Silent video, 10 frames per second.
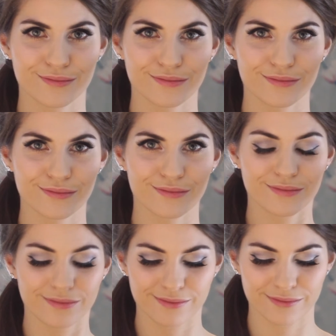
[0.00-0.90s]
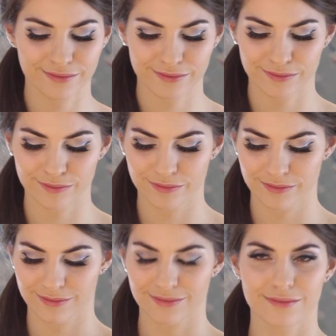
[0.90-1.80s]
Then I'm going to be using Pink
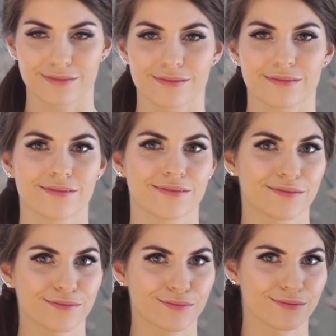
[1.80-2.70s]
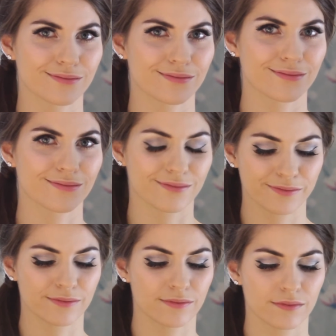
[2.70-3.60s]
Swoon, which is a MAC
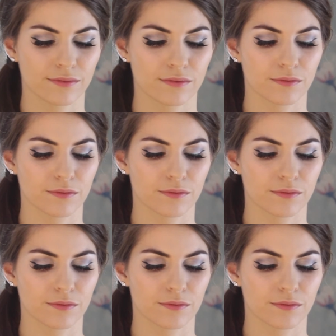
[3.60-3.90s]
blusher,